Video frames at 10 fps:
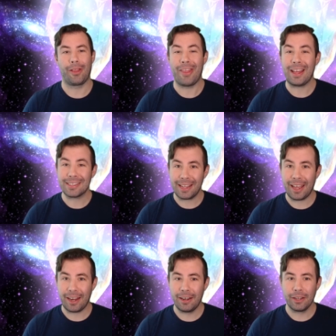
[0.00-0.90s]
That
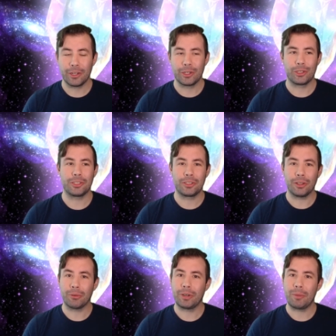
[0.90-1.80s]
said, she's
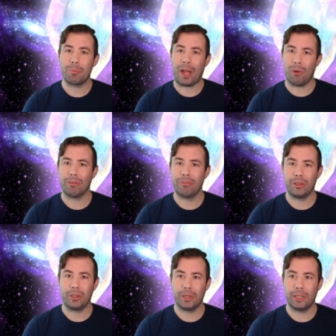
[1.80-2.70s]
still a really powerful
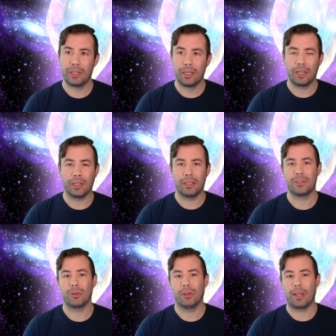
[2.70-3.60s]
unit and gives
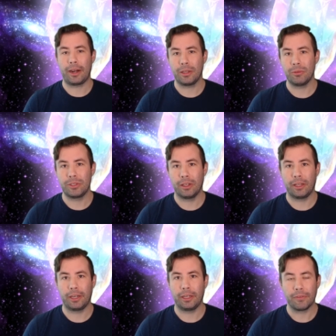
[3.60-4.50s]
you a lot of
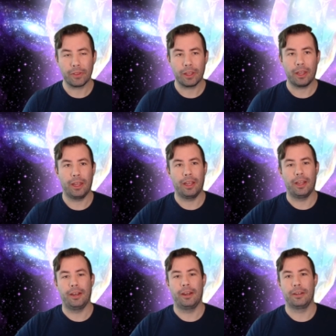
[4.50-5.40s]
utility,
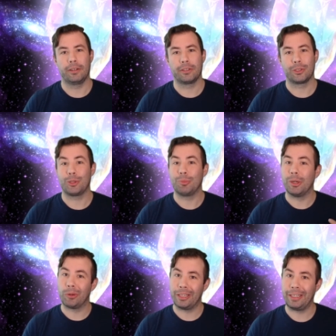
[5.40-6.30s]
and she's
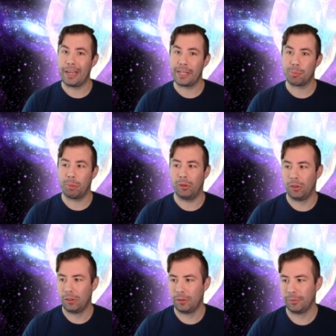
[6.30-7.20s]
a really nice pull.
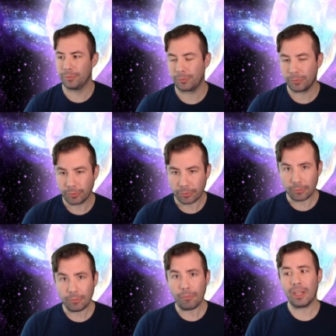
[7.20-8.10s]

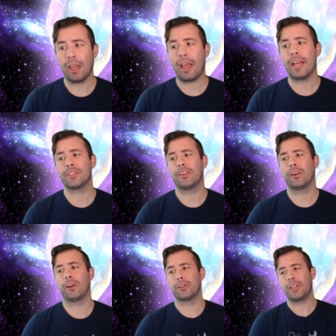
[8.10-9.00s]
As for
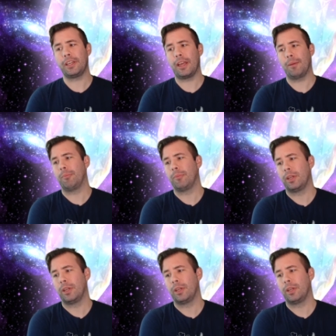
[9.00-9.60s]
her TM,